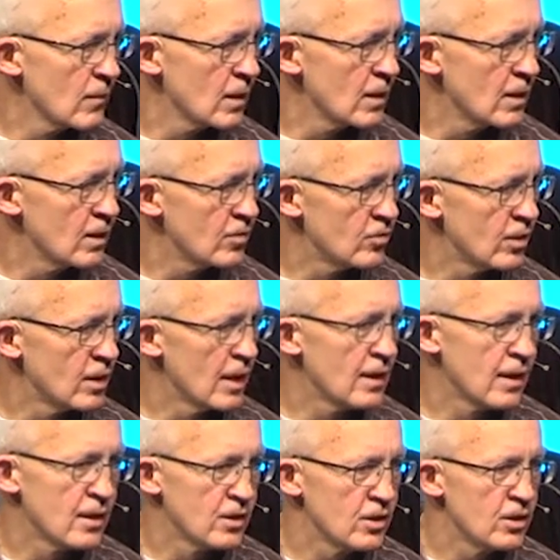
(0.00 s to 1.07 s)
He said, I'd
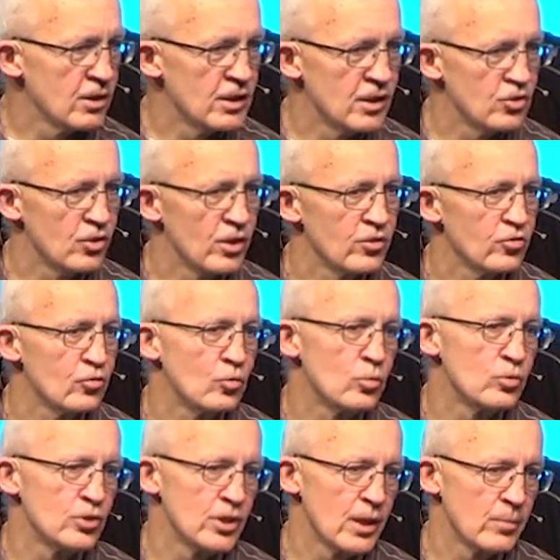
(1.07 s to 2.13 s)
like you to teach on
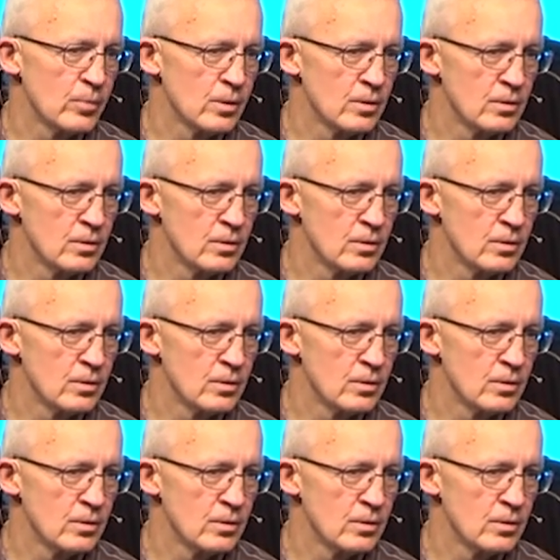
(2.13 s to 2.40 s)
stewardship.